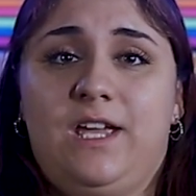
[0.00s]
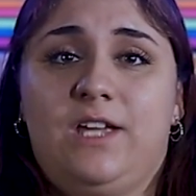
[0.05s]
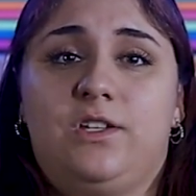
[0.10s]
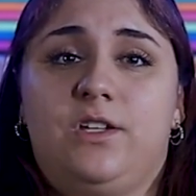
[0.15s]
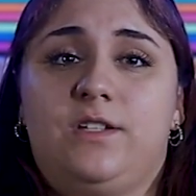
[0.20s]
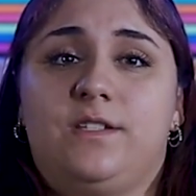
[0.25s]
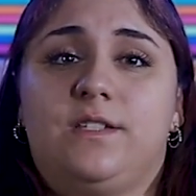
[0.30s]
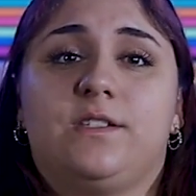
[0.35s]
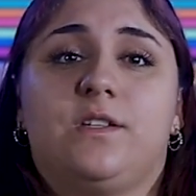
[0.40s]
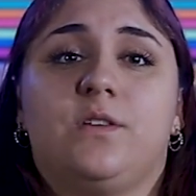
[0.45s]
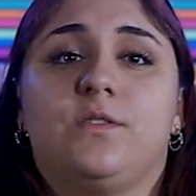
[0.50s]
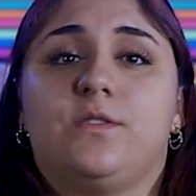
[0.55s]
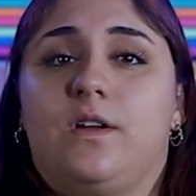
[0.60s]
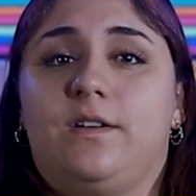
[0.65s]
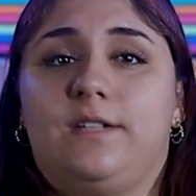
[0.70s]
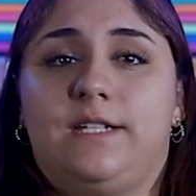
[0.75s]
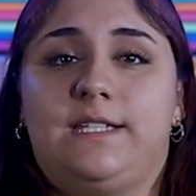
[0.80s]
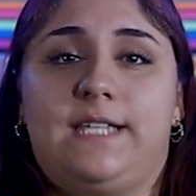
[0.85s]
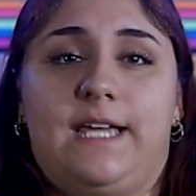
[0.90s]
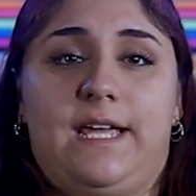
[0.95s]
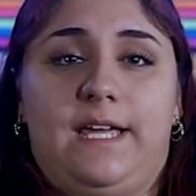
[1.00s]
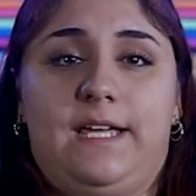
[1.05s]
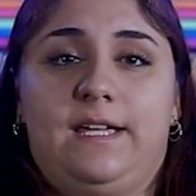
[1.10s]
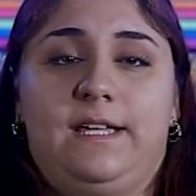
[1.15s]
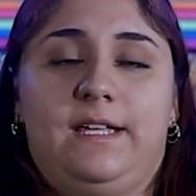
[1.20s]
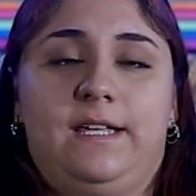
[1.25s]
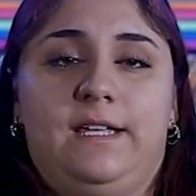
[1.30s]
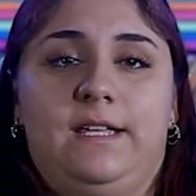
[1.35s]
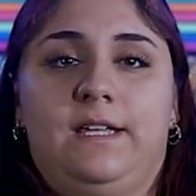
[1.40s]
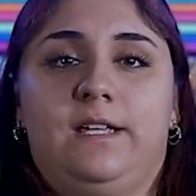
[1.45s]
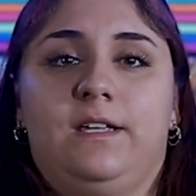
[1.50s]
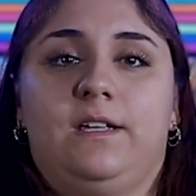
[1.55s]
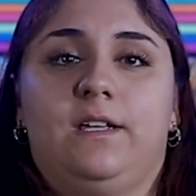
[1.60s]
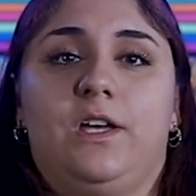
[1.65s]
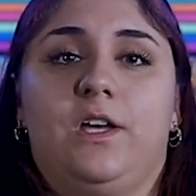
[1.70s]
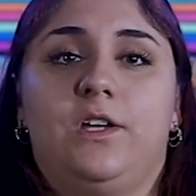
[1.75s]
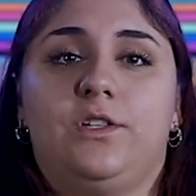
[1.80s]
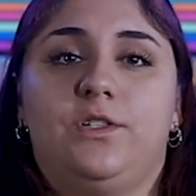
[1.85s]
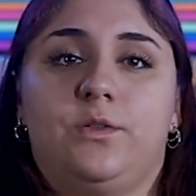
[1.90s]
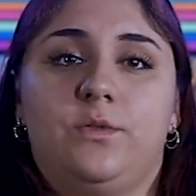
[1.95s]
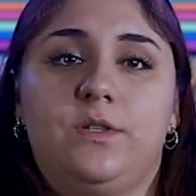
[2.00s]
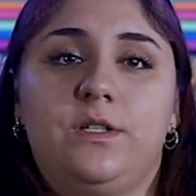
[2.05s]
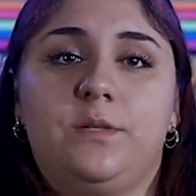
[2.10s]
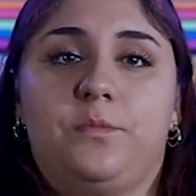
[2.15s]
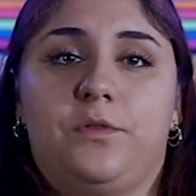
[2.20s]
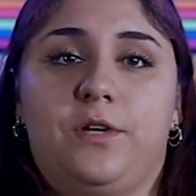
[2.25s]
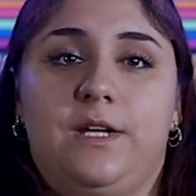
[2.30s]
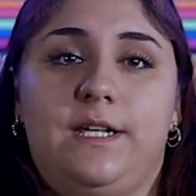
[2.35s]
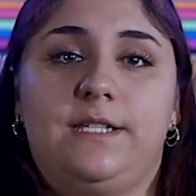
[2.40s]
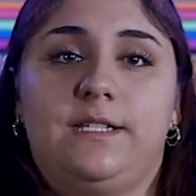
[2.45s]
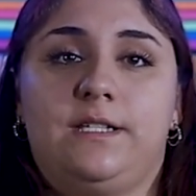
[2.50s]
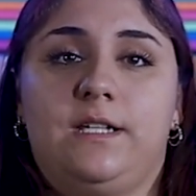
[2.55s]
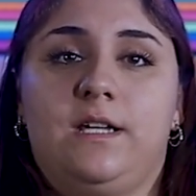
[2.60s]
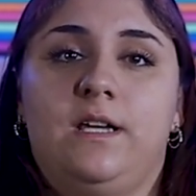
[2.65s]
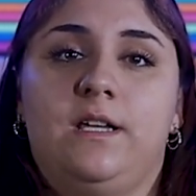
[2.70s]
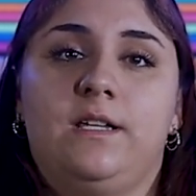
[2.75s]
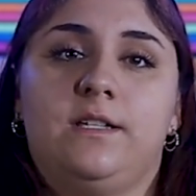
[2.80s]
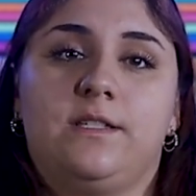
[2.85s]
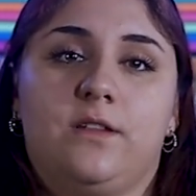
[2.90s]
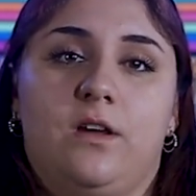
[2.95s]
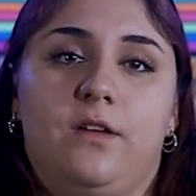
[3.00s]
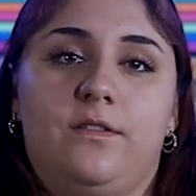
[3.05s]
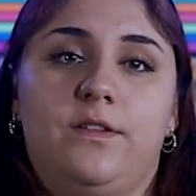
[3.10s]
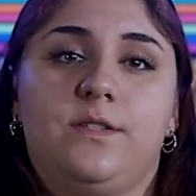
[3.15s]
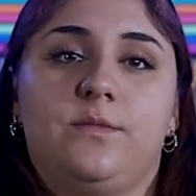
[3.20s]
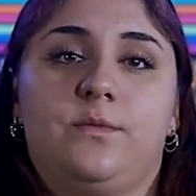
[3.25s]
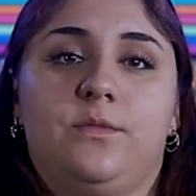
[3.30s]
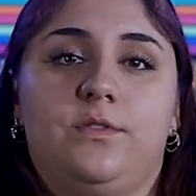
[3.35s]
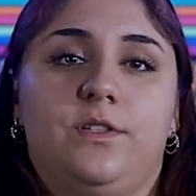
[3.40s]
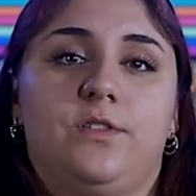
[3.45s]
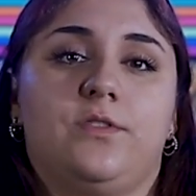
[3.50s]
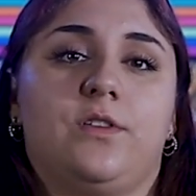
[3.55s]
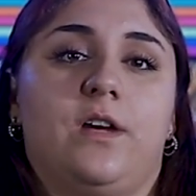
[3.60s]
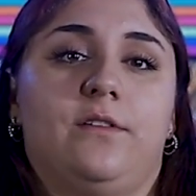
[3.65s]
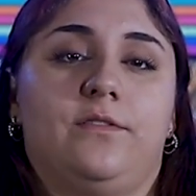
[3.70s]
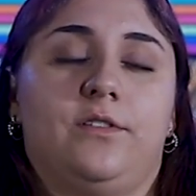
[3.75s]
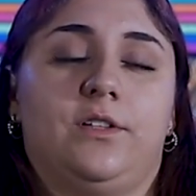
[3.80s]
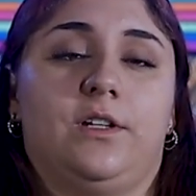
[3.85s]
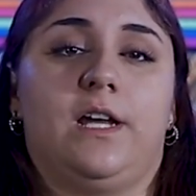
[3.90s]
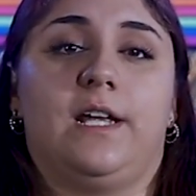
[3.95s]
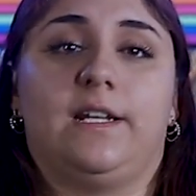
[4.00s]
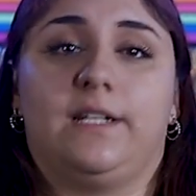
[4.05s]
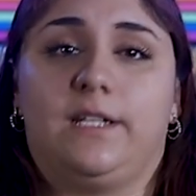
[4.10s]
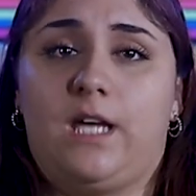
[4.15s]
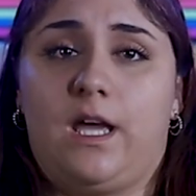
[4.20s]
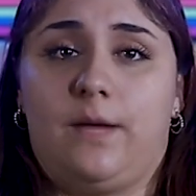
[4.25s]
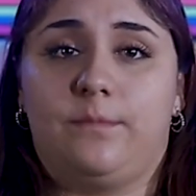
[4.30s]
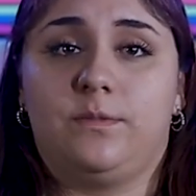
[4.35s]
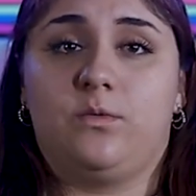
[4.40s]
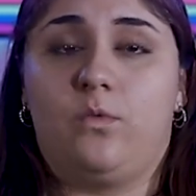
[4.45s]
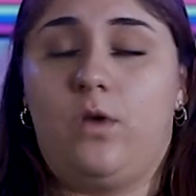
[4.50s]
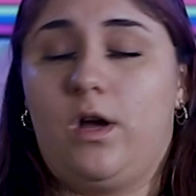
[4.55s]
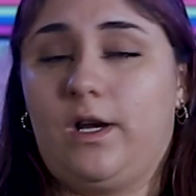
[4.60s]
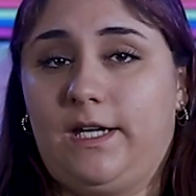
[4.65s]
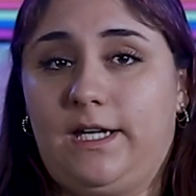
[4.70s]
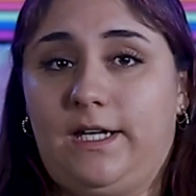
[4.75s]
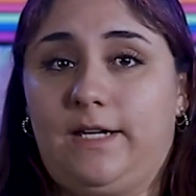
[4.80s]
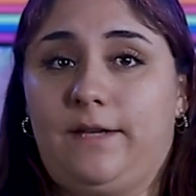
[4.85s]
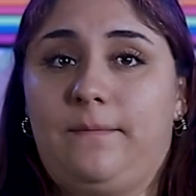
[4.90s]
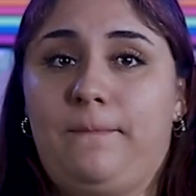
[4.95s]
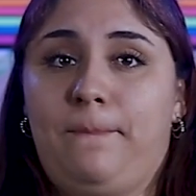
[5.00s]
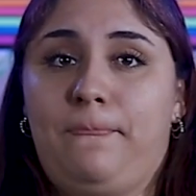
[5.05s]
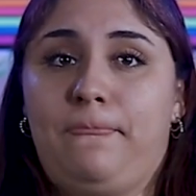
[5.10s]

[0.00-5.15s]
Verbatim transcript: Jesus goes on to say, A Jewish priest saw this wounded traveler and kept walking.